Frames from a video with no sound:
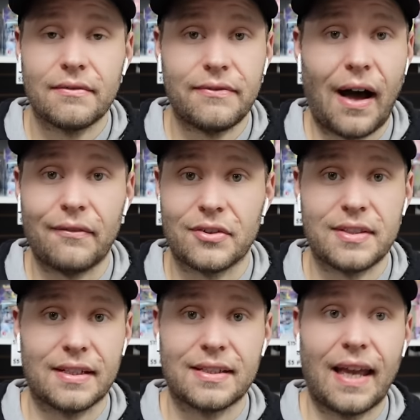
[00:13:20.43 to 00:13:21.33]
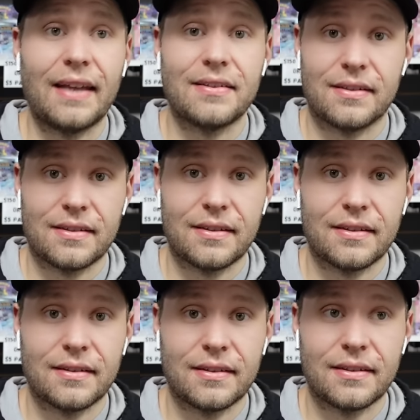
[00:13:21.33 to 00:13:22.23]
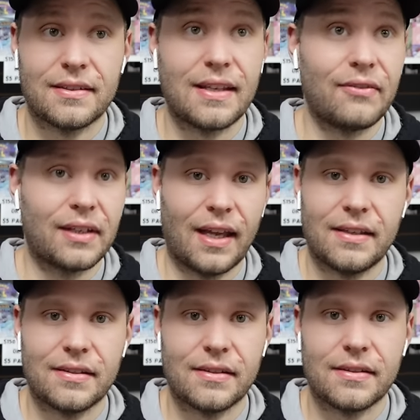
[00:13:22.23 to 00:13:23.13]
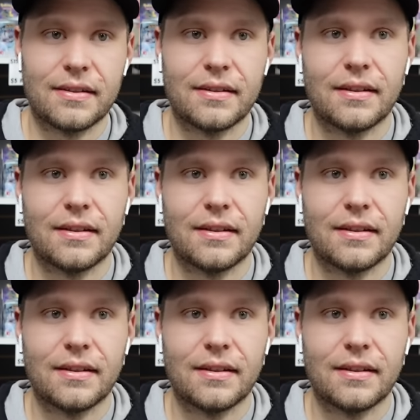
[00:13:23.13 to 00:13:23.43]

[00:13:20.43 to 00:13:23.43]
5 or 6 cases, 7 cases.